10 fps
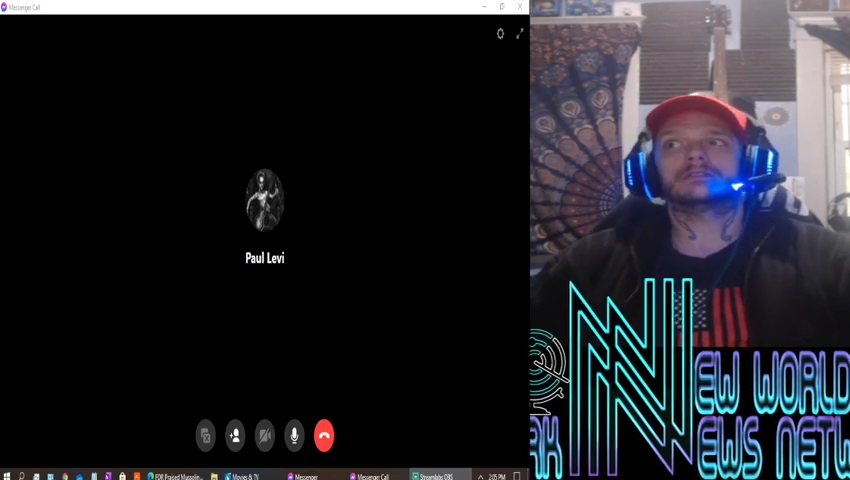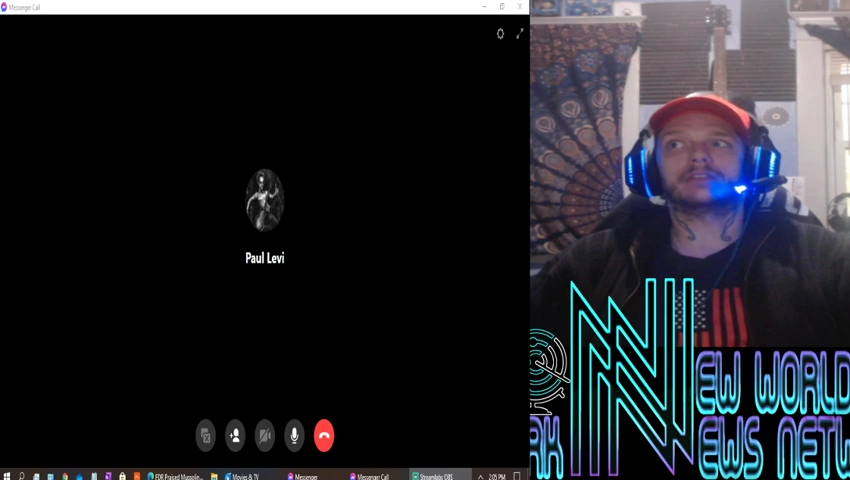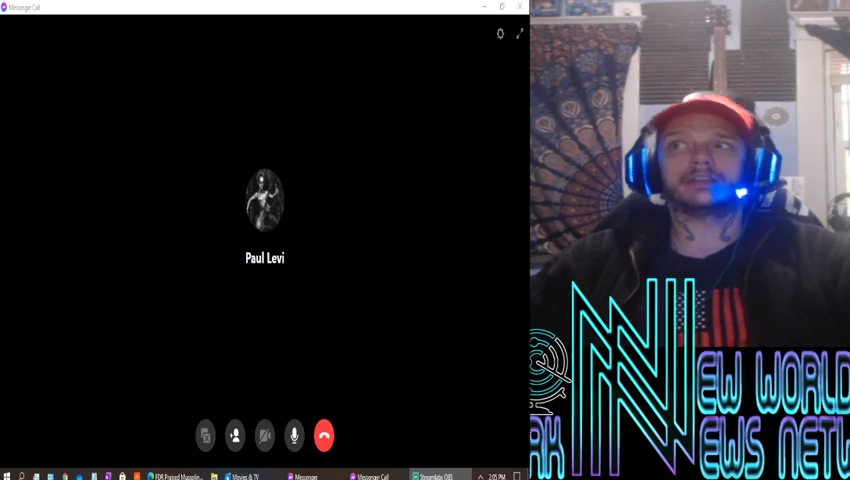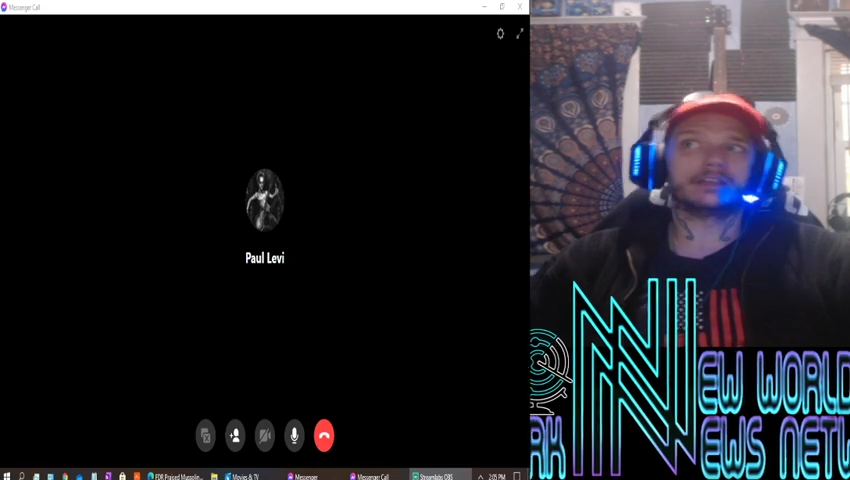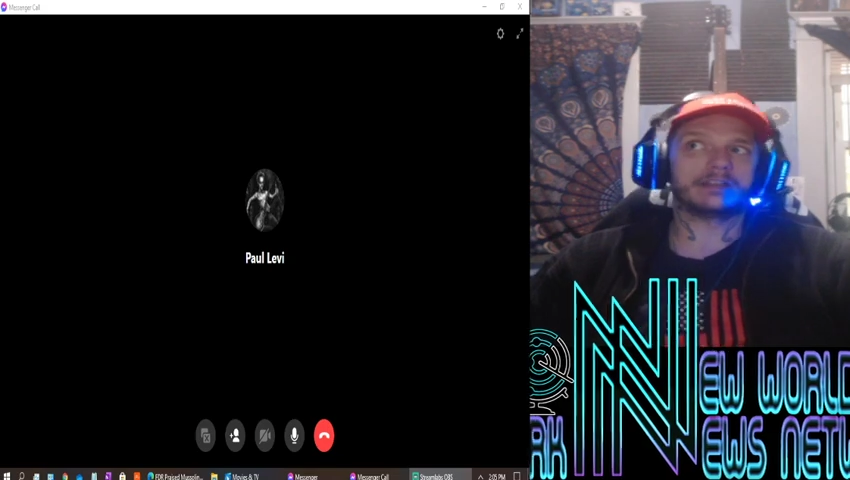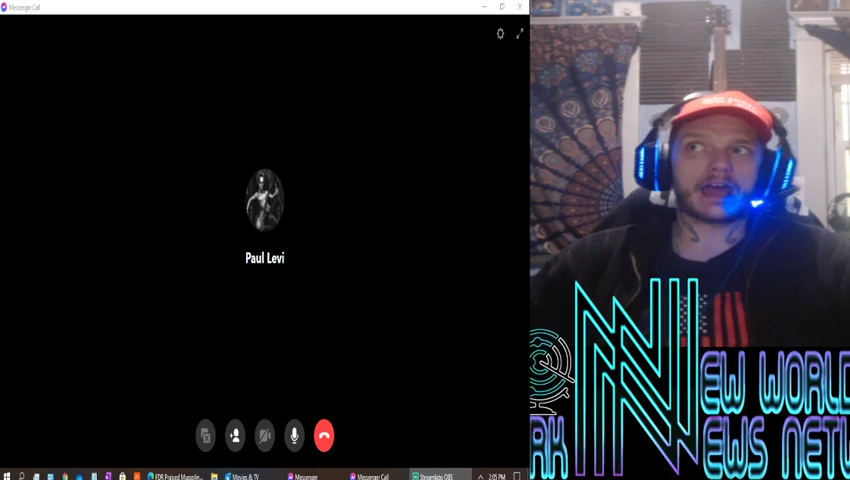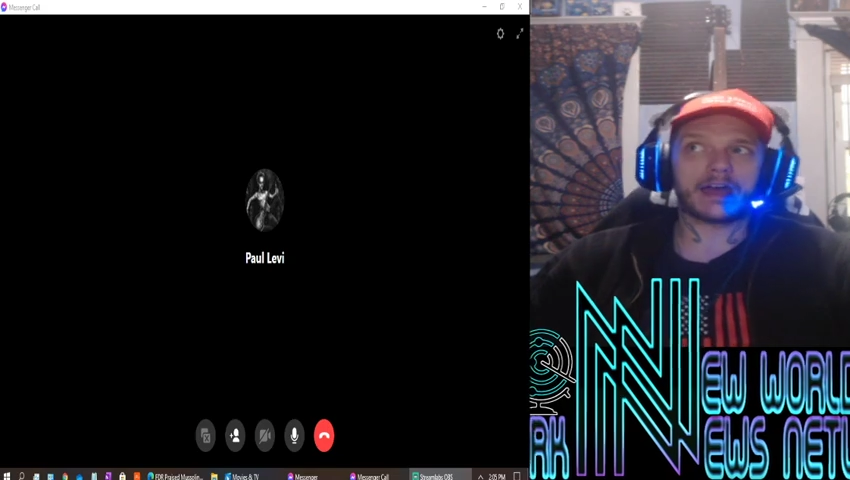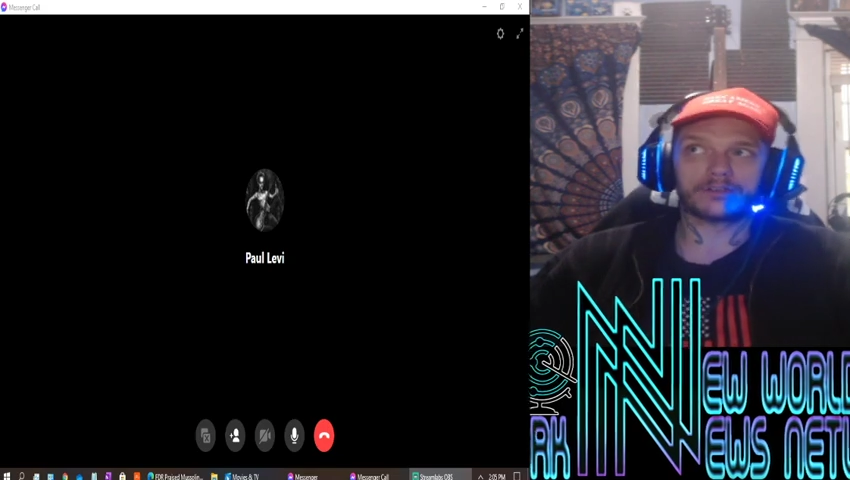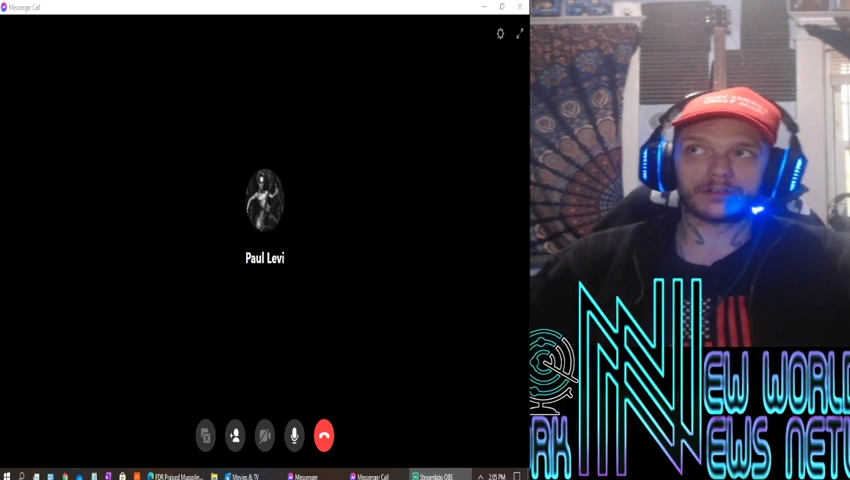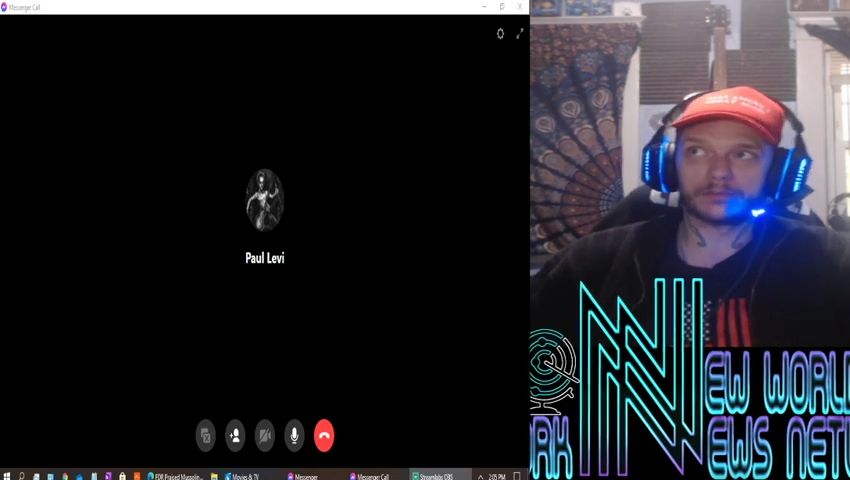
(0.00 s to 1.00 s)
They didn't
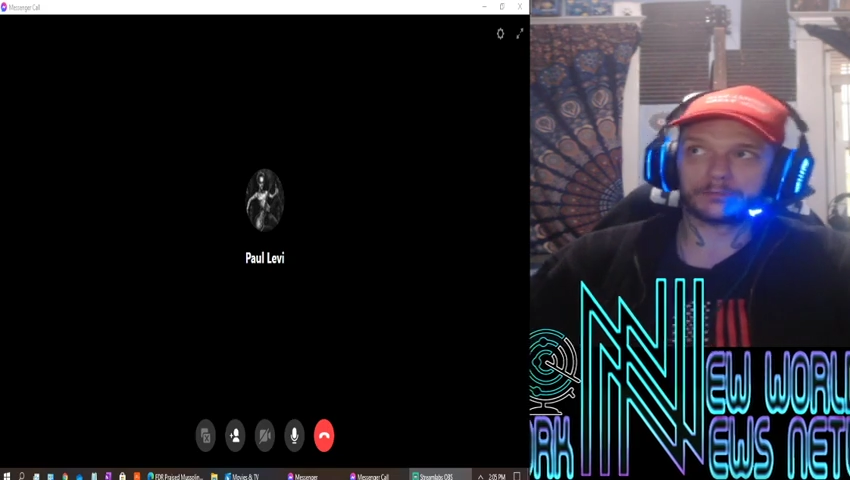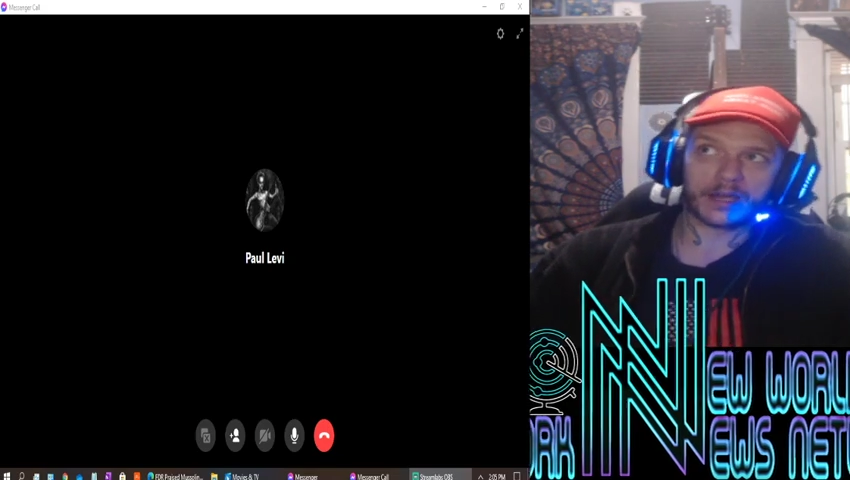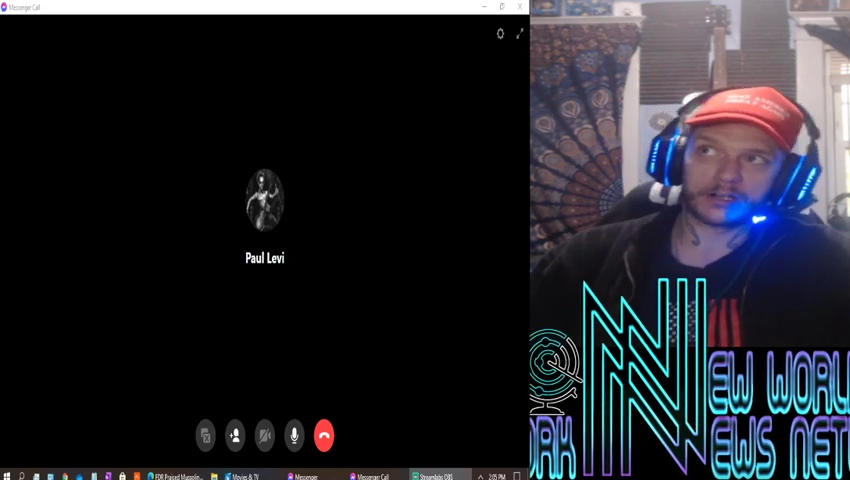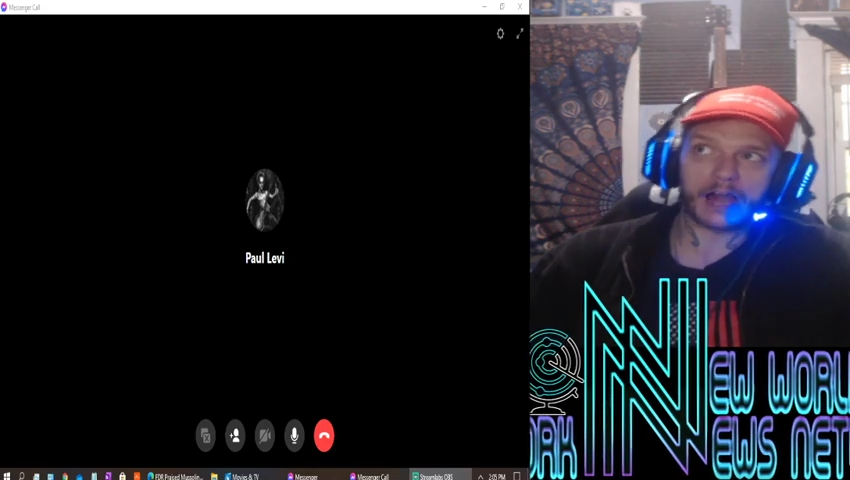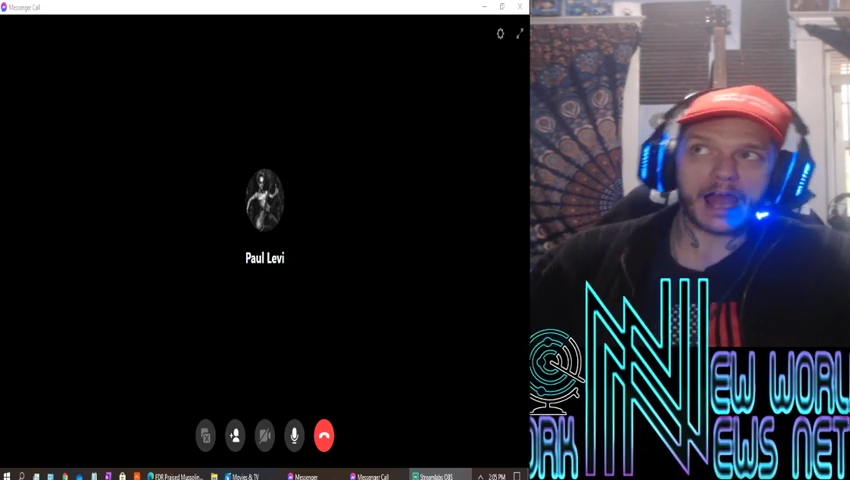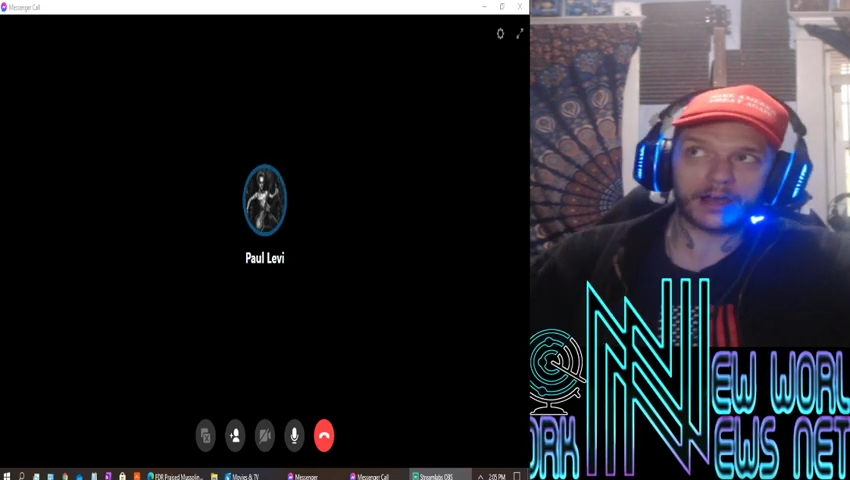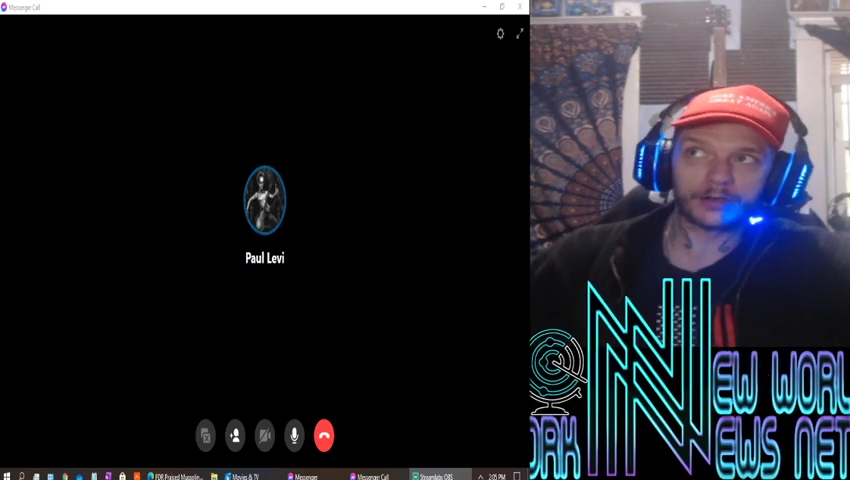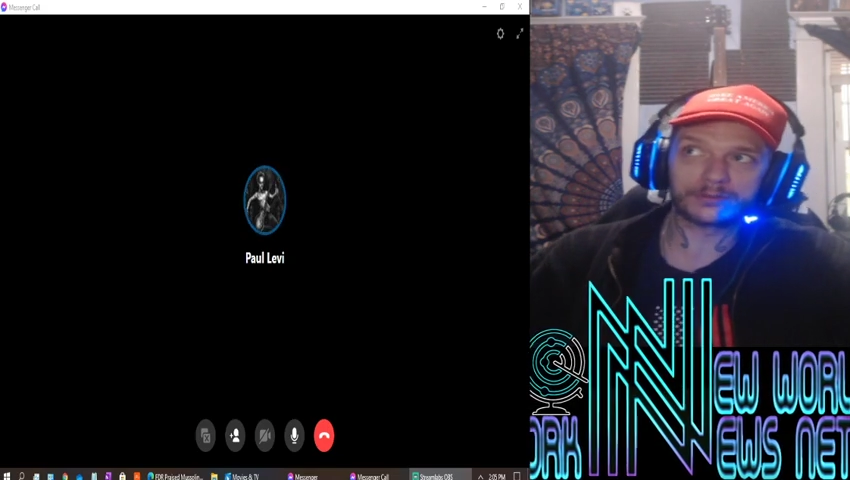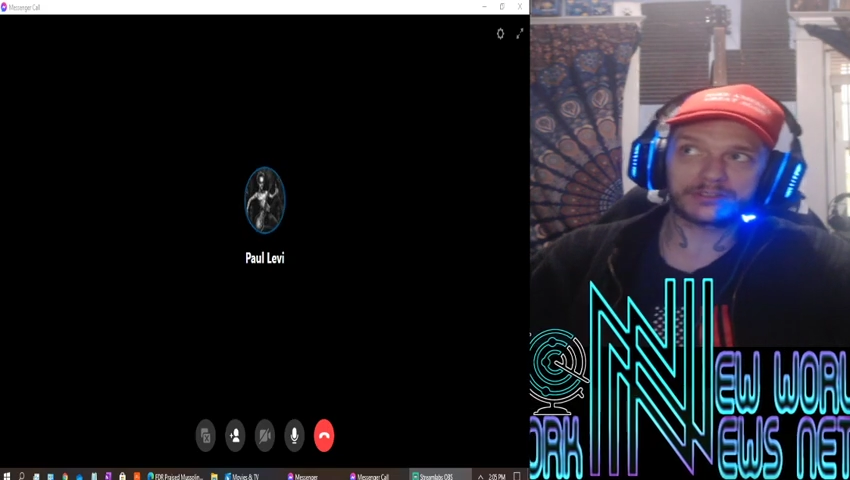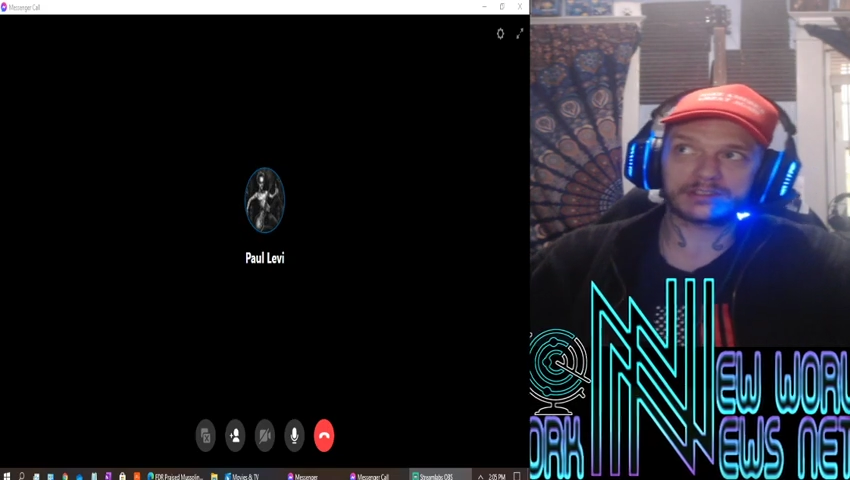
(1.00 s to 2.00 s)
have a better
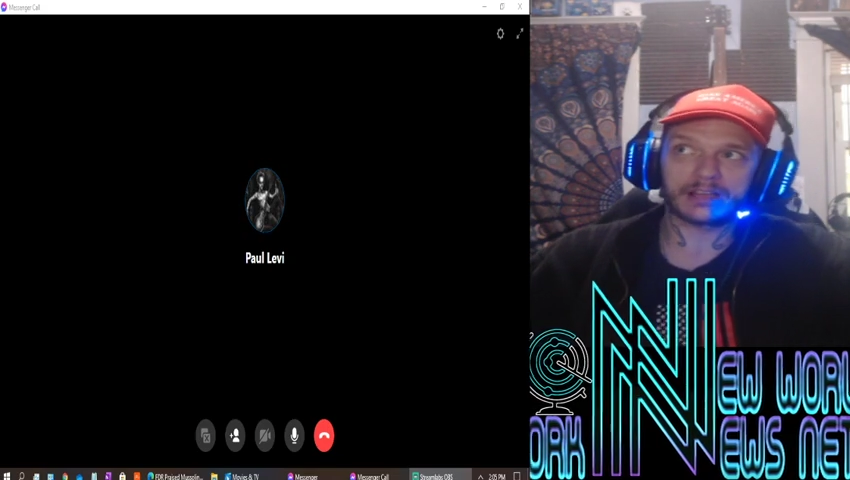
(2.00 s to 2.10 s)
house.